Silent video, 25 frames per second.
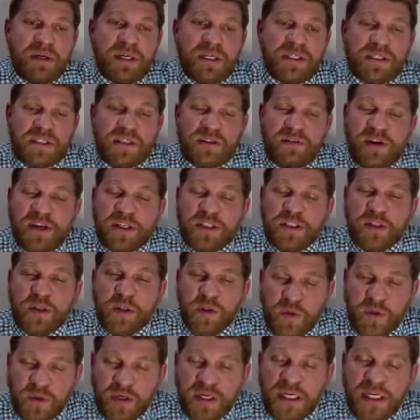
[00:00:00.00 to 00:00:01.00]
He's a
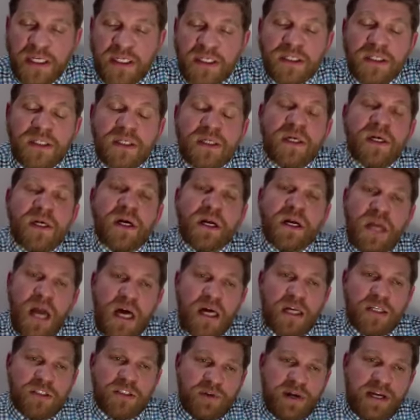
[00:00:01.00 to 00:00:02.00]
Division III
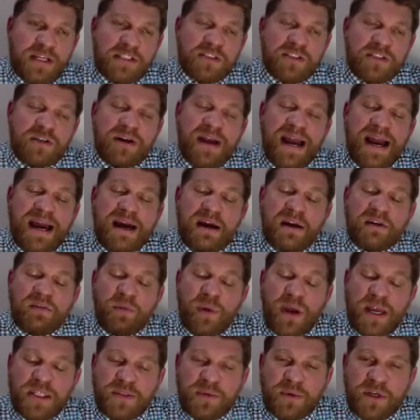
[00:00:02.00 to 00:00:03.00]
college wrestler out of
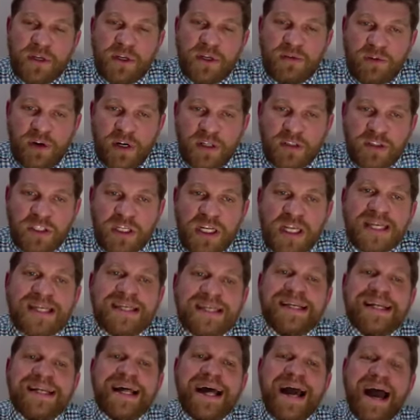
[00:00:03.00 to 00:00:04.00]
Waynesburg University.